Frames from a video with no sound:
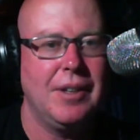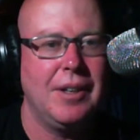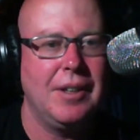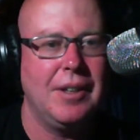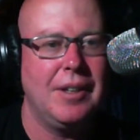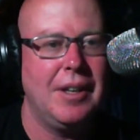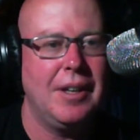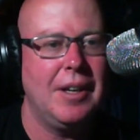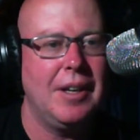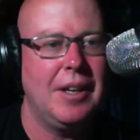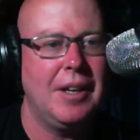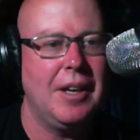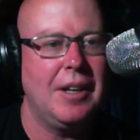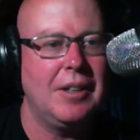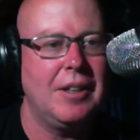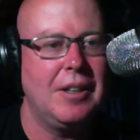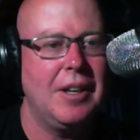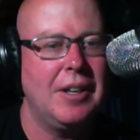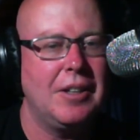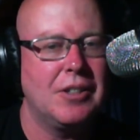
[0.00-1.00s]

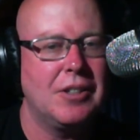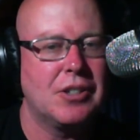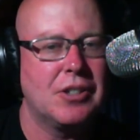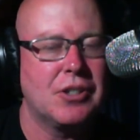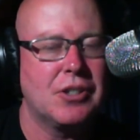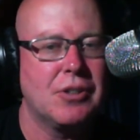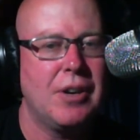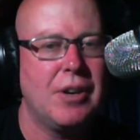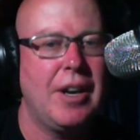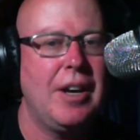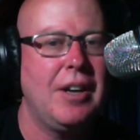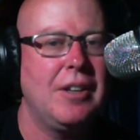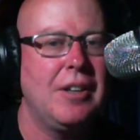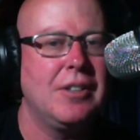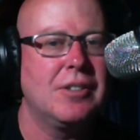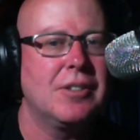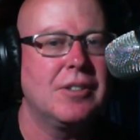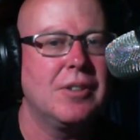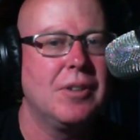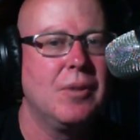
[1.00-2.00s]
it
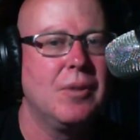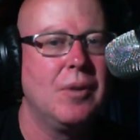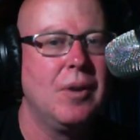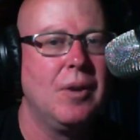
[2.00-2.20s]
strays